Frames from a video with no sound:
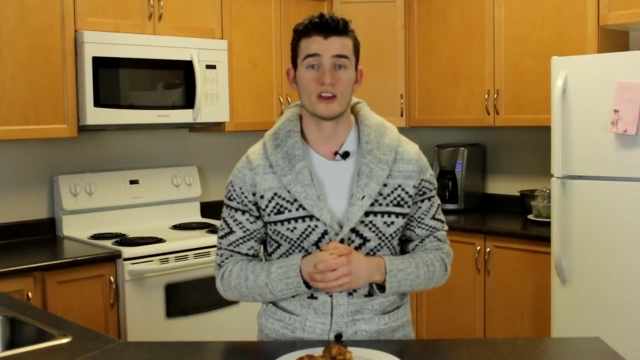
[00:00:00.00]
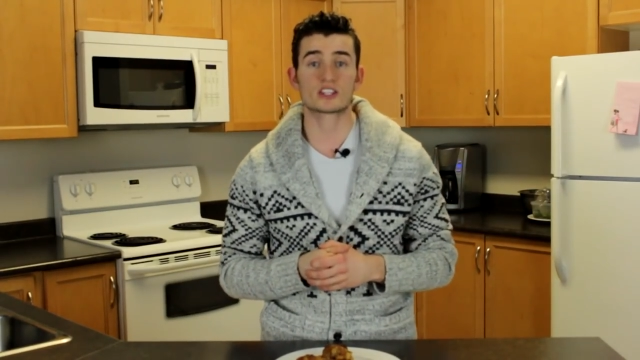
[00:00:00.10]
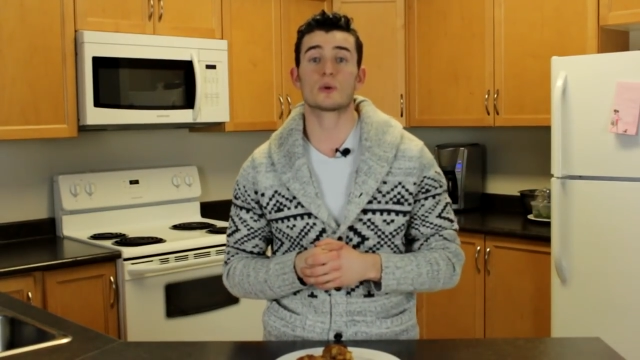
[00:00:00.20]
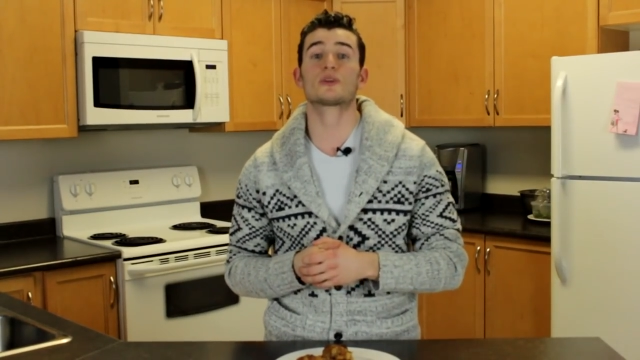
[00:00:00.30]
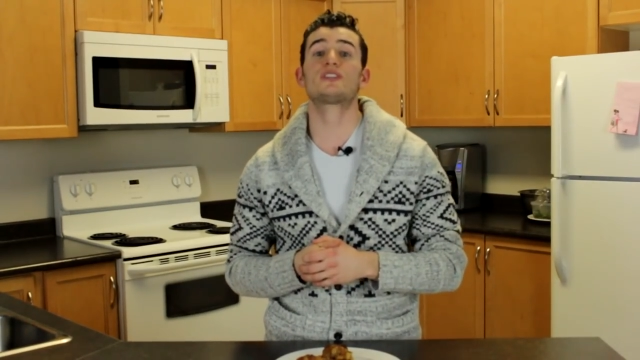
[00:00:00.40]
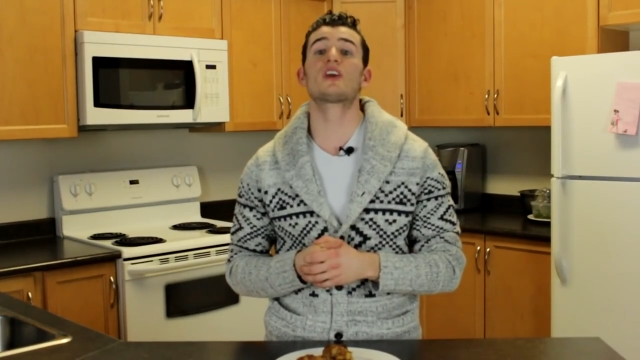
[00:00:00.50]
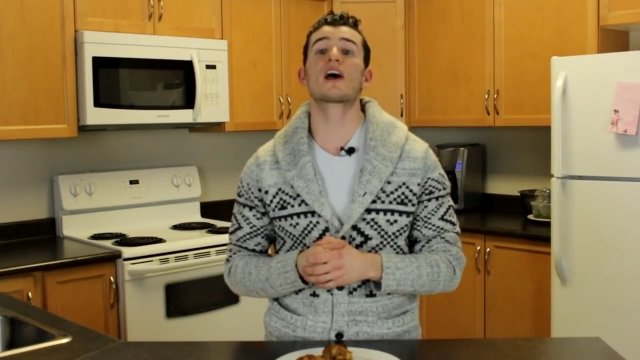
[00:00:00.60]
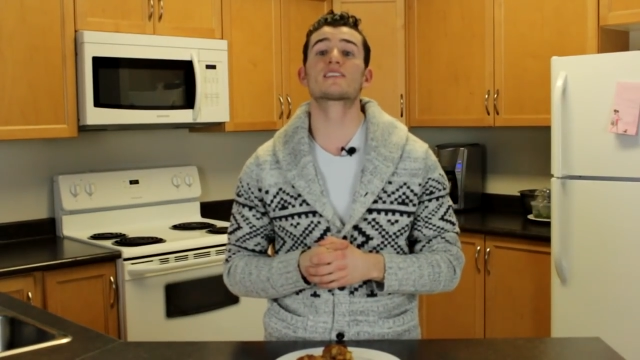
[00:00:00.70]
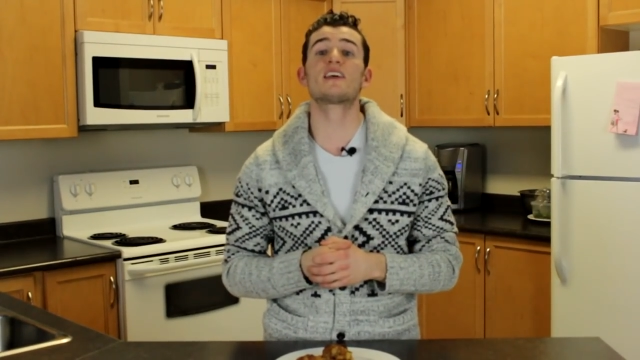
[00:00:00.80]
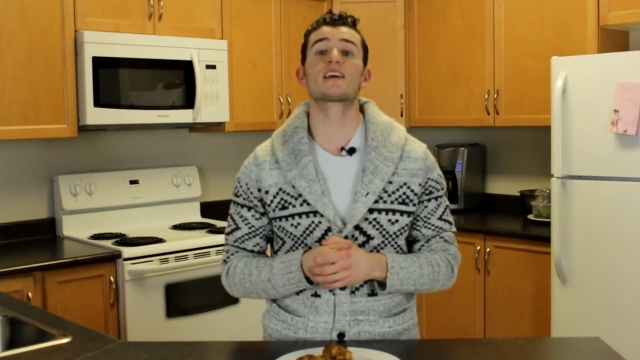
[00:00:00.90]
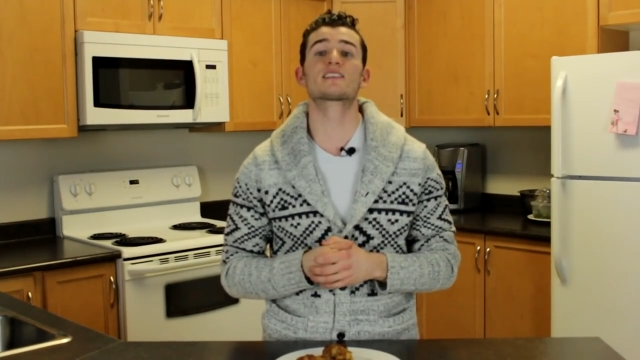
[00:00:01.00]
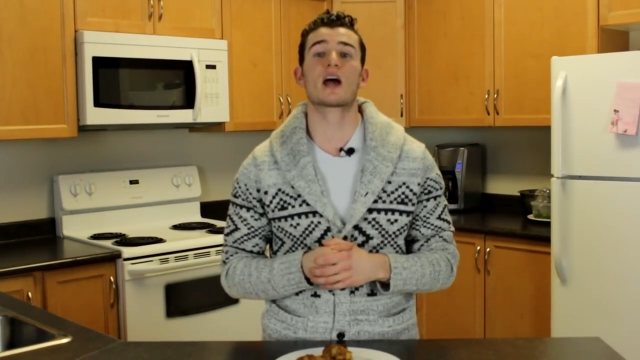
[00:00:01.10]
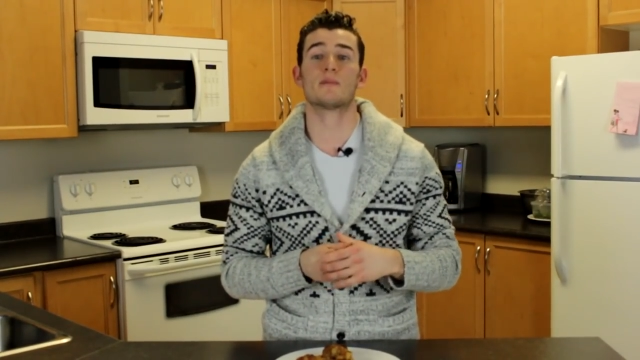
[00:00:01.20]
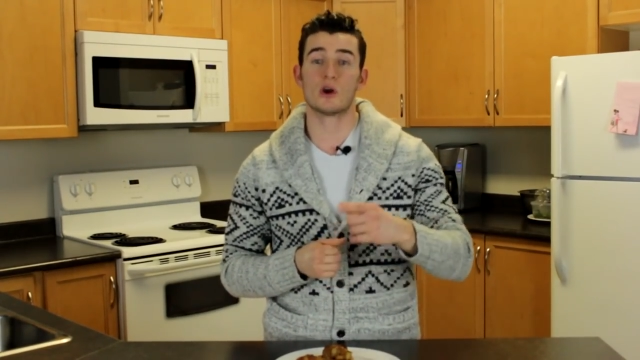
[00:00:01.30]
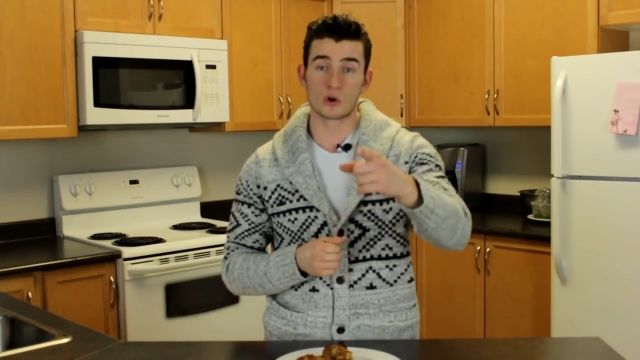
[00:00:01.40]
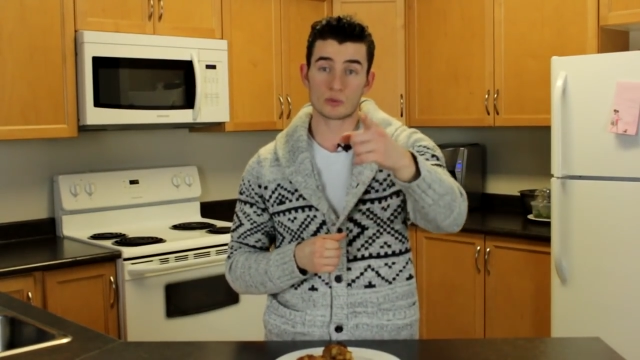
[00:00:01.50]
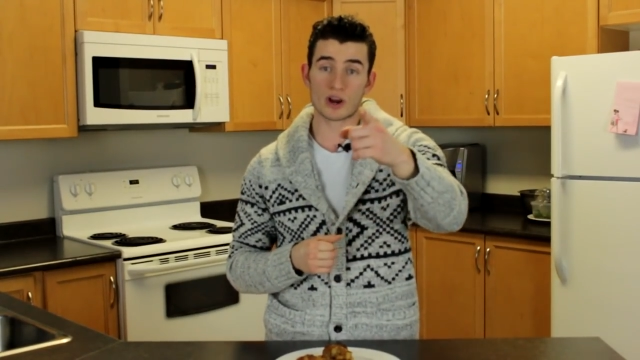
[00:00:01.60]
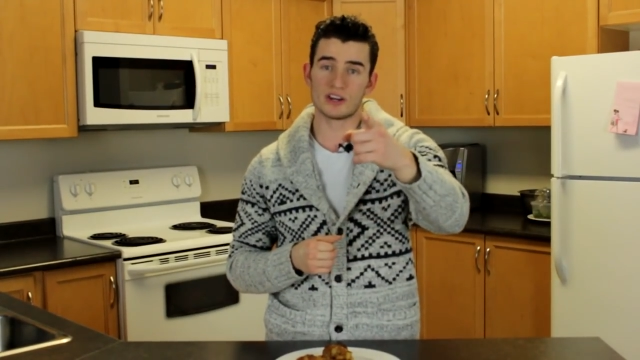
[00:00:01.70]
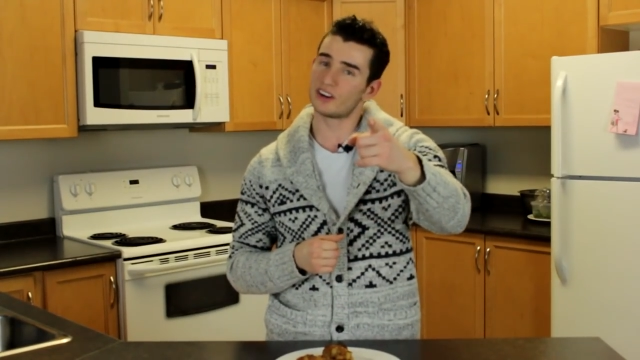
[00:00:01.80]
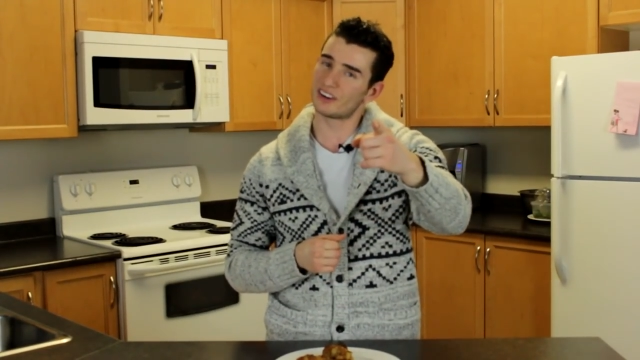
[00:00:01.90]
So we'll see you guys next time
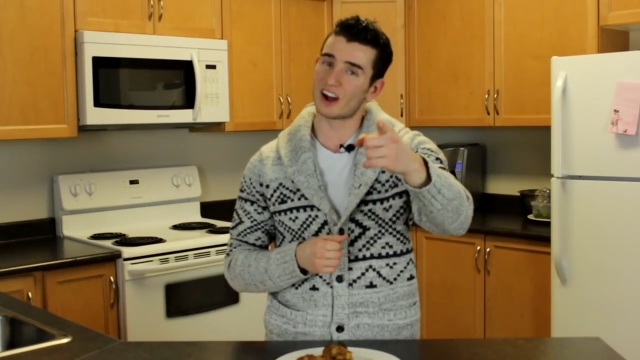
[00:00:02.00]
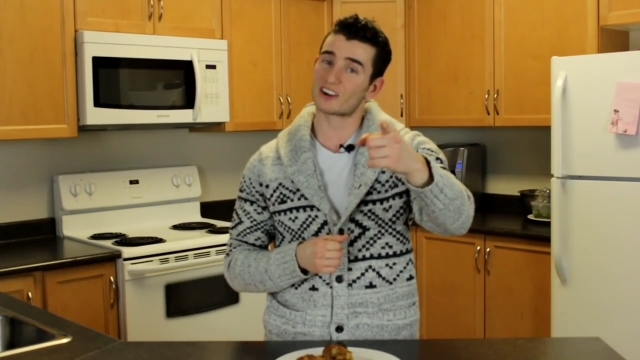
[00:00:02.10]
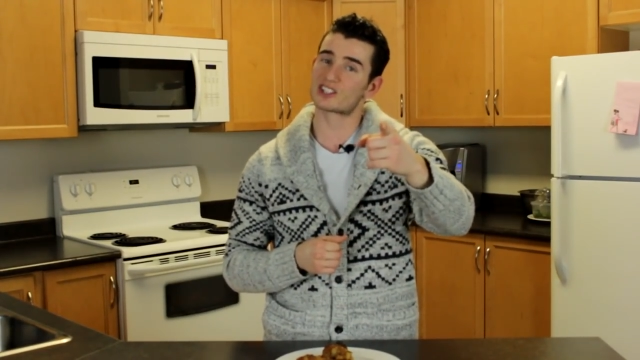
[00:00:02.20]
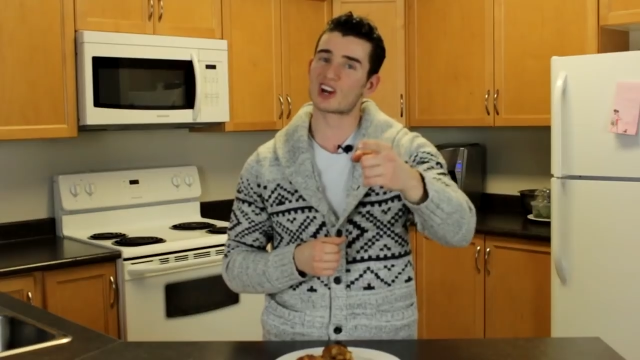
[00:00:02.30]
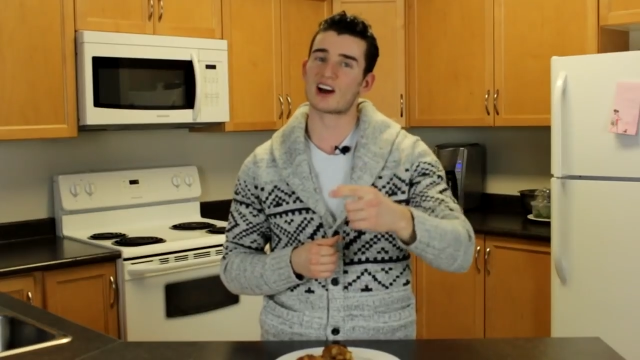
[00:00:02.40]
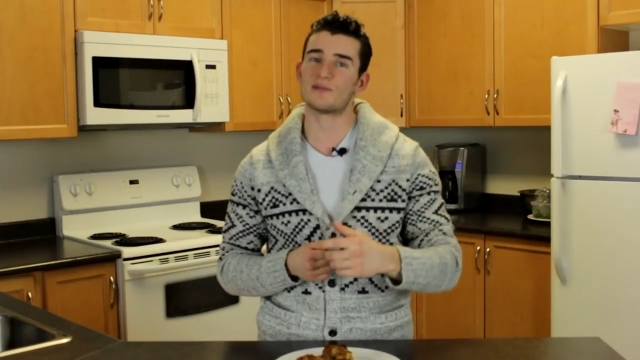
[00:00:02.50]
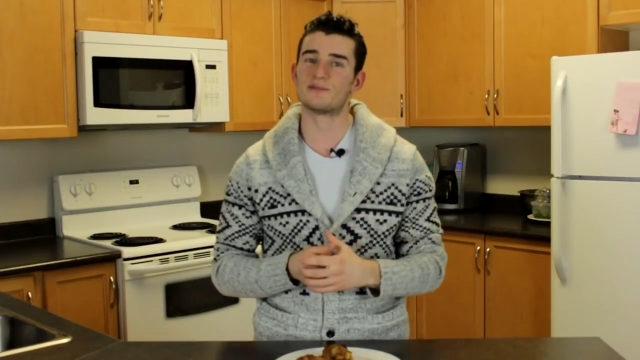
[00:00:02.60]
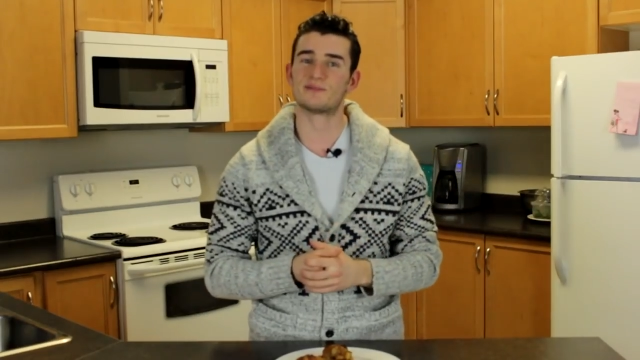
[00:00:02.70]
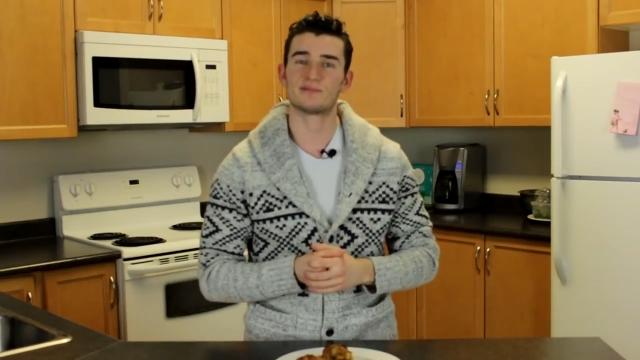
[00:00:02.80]
right here on CHOP.